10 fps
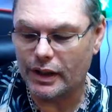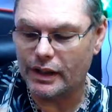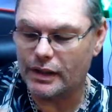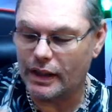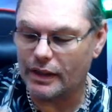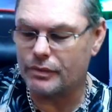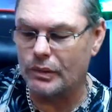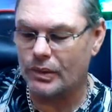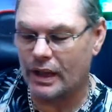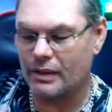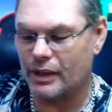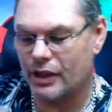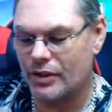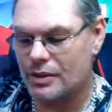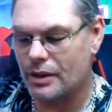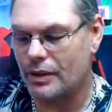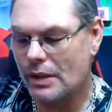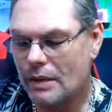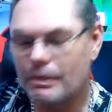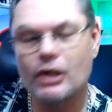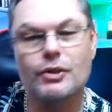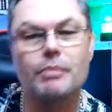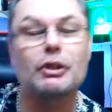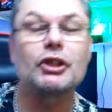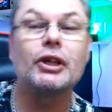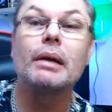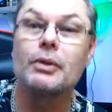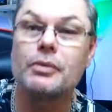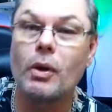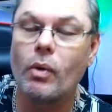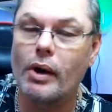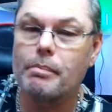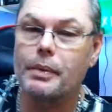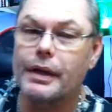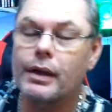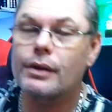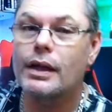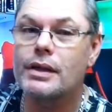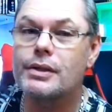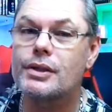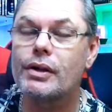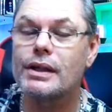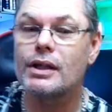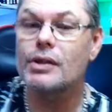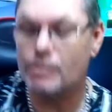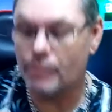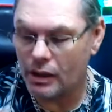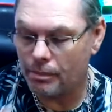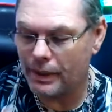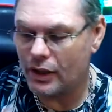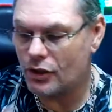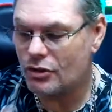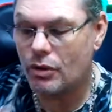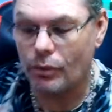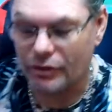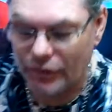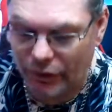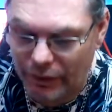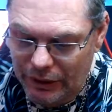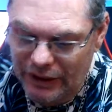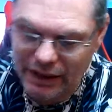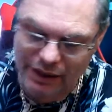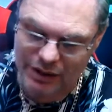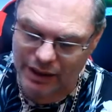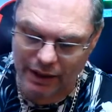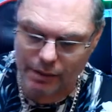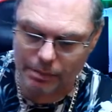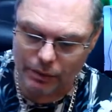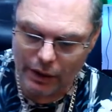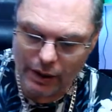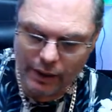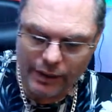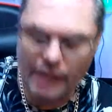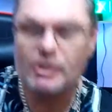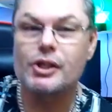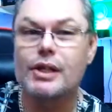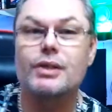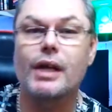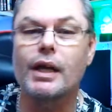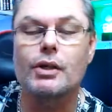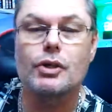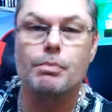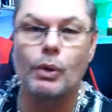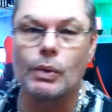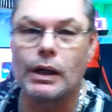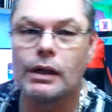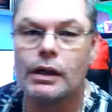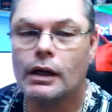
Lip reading: then they thought that because the machine was quite big, they decided to make a big controller for it, which is understandable. Now machines are getting smaller,